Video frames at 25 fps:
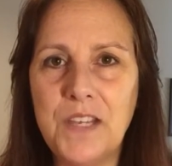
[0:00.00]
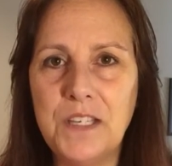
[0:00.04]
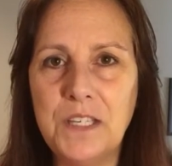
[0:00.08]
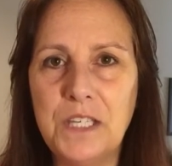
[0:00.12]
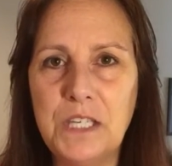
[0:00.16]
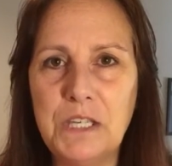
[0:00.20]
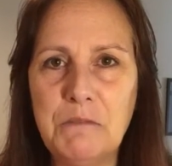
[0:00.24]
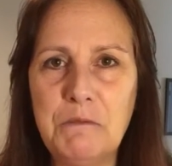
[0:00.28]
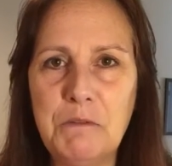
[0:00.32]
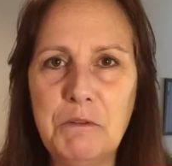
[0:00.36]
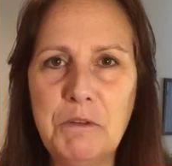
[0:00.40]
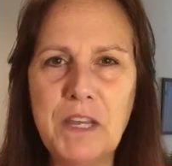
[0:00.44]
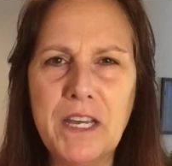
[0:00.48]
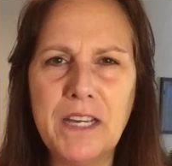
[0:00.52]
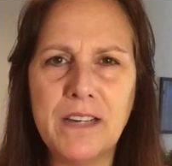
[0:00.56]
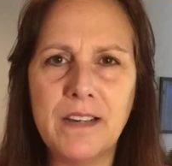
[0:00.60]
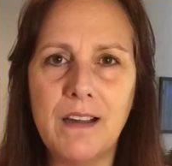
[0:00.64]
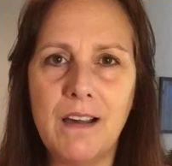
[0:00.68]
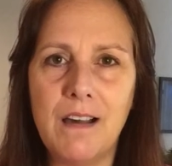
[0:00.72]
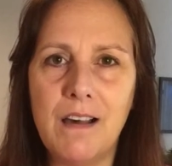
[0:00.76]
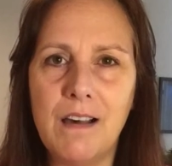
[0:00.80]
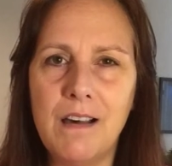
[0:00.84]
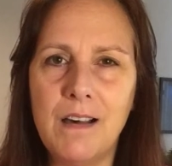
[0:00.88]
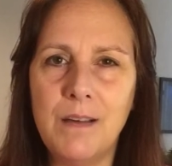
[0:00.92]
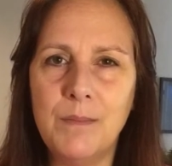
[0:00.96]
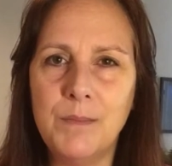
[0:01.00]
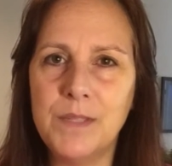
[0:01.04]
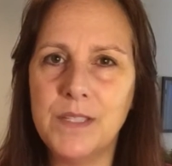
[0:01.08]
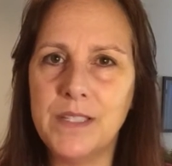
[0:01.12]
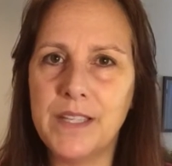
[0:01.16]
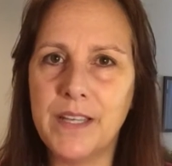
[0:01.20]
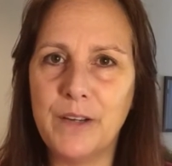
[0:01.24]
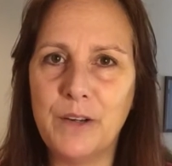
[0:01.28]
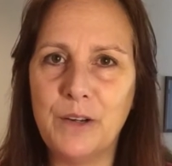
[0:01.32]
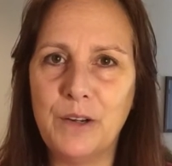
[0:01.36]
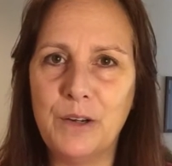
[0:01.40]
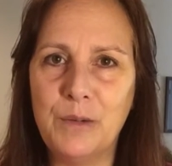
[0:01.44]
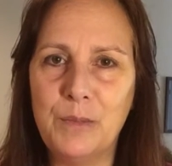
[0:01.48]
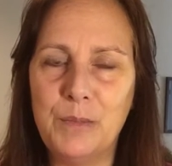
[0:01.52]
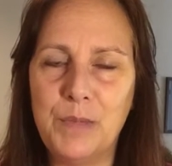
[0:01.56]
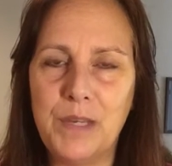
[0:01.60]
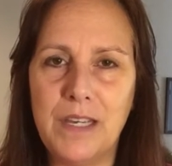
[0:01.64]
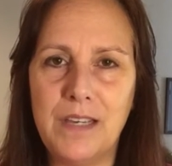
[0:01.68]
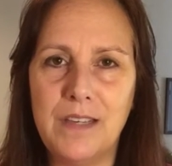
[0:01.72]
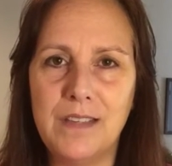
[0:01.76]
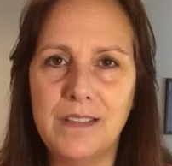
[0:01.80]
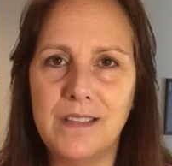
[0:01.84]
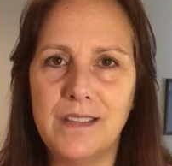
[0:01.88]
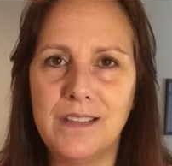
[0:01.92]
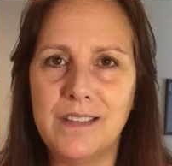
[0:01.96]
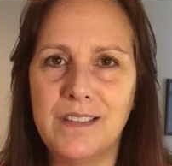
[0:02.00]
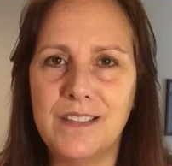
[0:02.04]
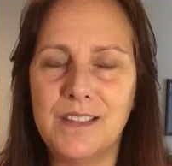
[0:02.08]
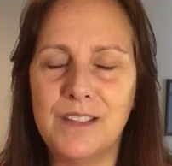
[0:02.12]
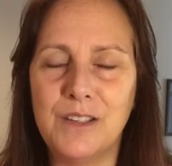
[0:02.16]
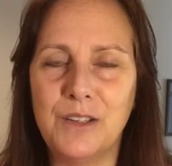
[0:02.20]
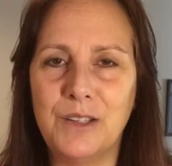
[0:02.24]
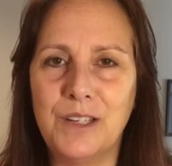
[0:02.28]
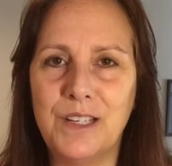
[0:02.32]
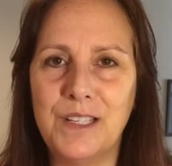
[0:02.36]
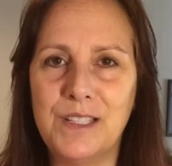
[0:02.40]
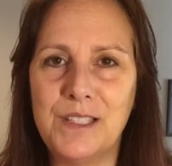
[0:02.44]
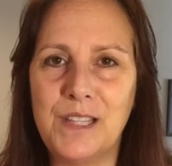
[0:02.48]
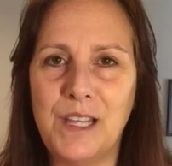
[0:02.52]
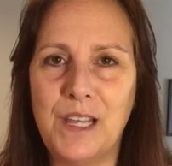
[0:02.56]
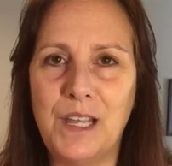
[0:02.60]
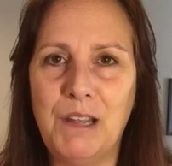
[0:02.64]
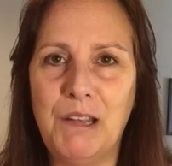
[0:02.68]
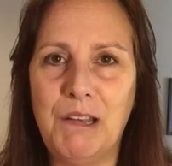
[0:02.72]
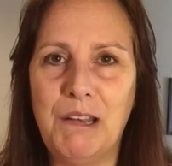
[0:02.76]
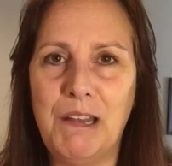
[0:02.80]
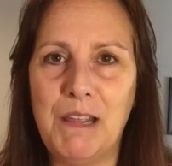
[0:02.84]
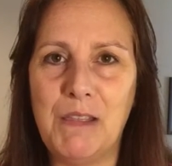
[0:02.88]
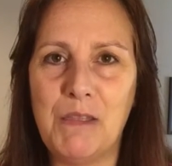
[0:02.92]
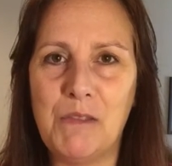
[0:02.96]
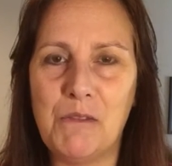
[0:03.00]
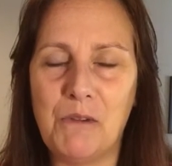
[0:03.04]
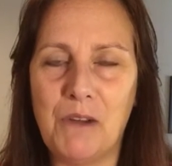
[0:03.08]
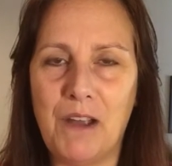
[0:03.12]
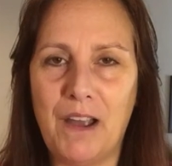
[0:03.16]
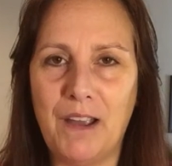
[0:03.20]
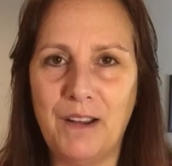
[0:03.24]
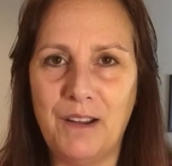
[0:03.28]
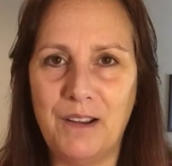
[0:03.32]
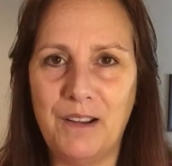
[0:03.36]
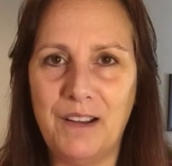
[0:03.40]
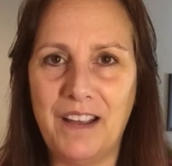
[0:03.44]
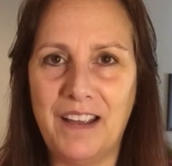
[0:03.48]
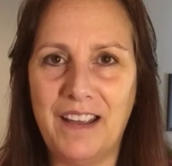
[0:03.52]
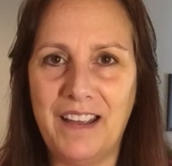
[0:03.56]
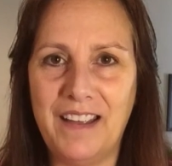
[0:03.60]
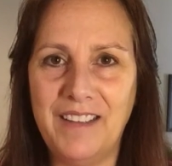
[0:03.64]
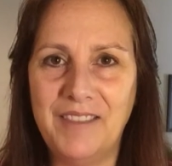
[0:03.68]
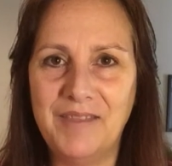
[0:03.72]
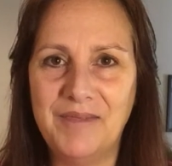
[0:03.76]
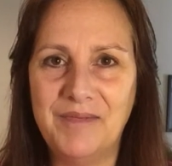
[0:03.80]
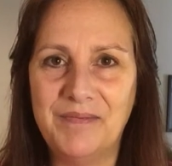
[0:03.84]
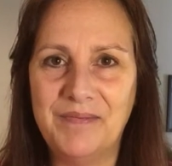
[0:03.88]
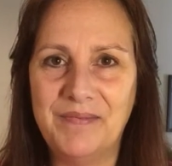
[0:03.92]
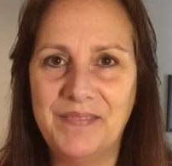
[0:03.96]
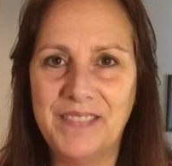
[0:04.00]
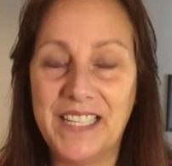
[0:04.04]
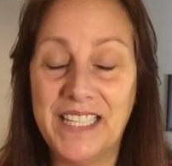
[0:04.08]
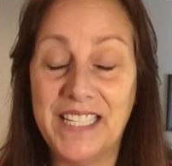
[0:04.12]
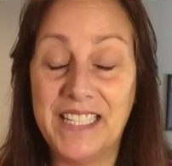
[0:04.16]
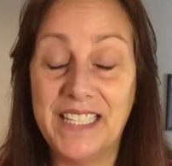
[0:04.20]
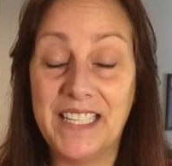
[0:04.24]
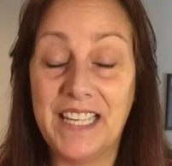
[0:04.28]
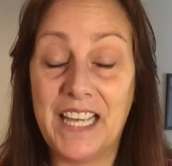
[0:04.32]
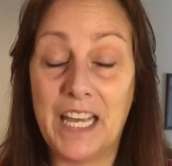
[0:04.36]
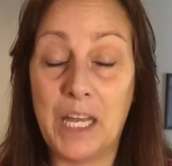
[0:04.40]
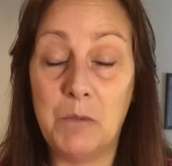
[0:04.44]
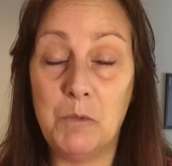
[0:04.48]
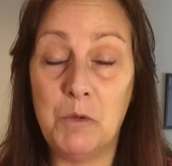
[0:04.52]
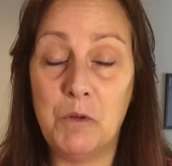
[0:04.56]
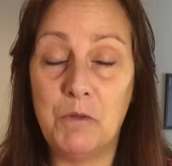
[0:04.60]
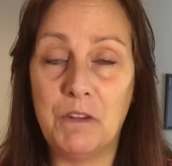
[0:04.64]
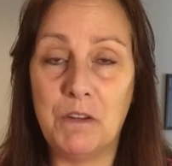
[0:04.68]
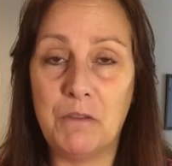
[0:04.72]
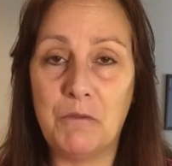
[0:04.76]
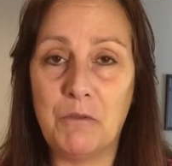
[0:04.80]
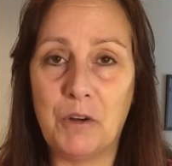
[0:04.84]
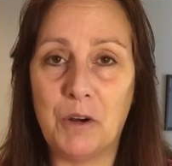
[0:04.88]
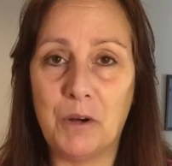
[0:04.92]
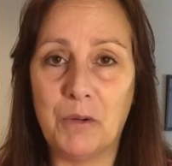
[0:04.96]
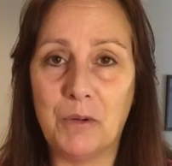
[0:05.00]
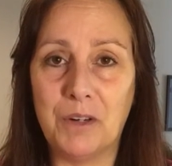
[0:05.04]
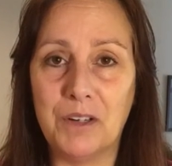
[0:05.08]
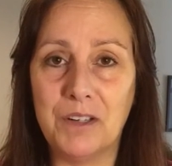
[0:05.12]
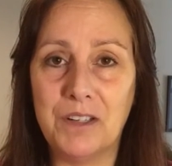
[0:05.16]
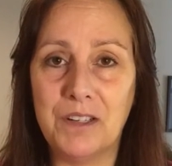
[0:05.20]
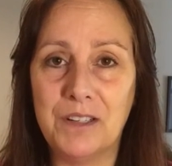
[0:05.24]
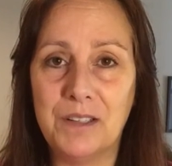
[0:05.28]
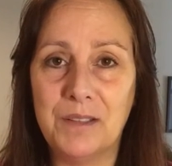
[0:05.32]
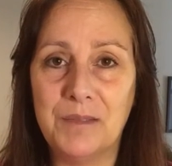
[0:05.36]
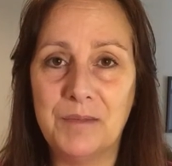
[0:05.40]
give you that calm, centered peace and stillness that you need throughout your day and moving forward.